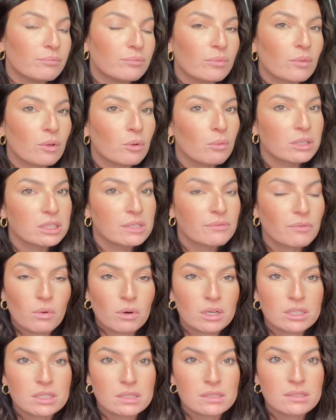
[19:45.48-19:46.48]
which of
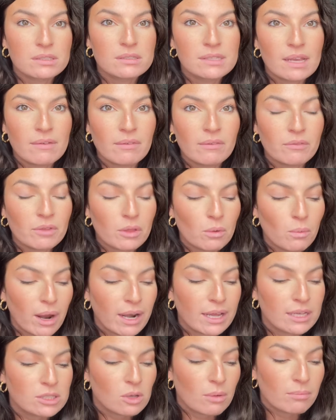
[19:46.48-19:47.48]
course is saving for the
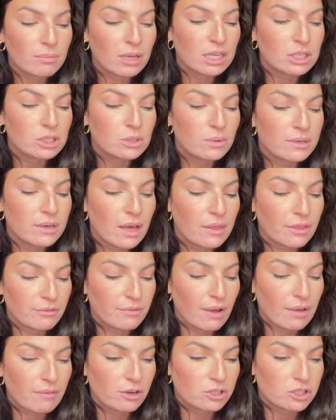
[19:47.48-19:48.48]
wedding. So I'm going to do another
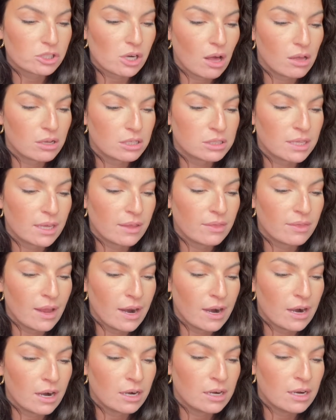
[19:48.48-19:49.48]
$500 in
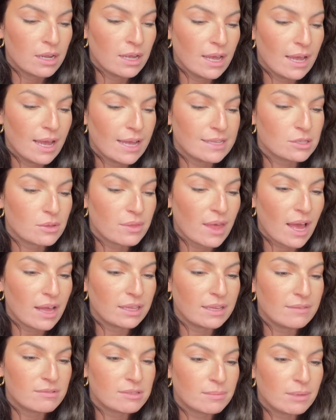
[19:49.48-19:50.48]
there. And so that
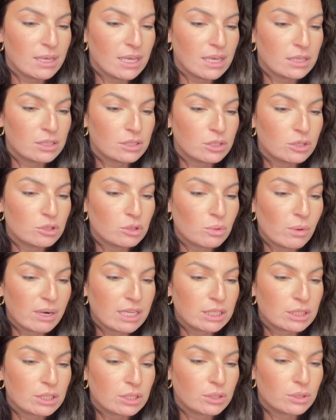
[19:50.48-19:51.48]
leaves me at
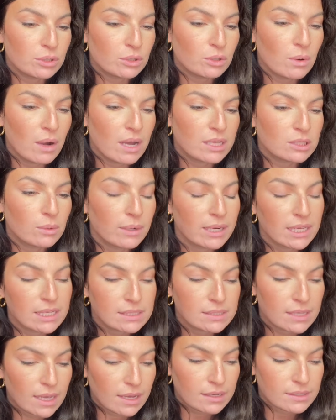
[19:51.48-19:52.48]

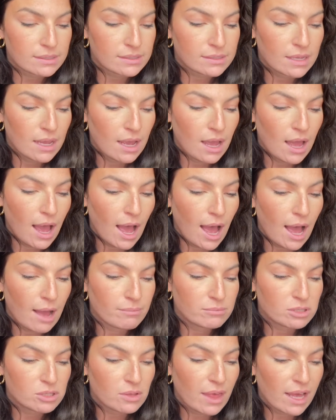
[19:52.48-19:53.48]
$222.26.
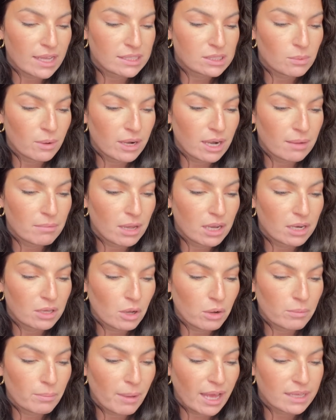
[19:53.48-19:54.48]
So that's when I'm gonna
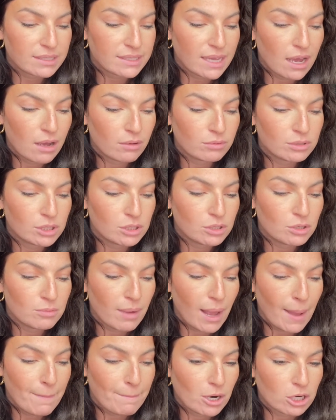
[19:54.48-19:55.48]
go back down to
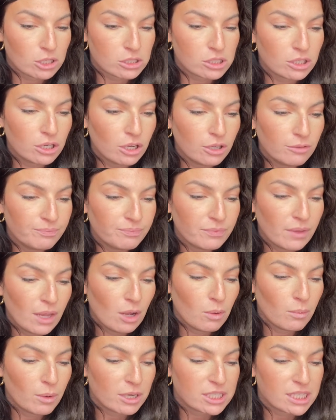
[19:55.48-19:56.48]
my personal,
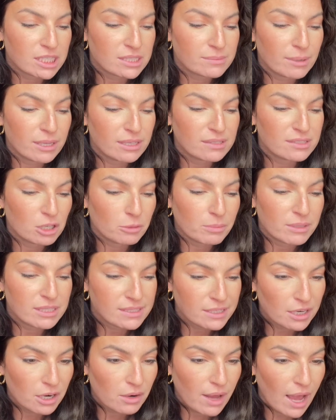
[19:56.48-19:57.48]
which has still been
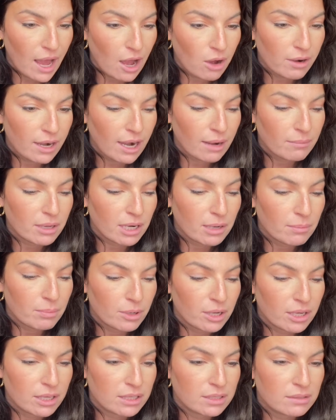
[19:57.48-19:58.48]
zeroed out, and I'm gonna
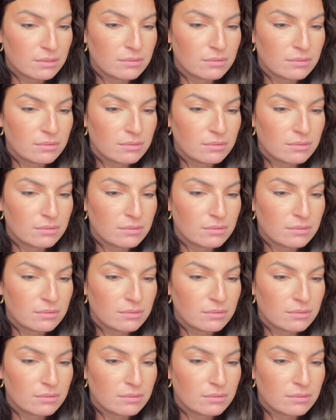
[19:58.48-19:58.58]
put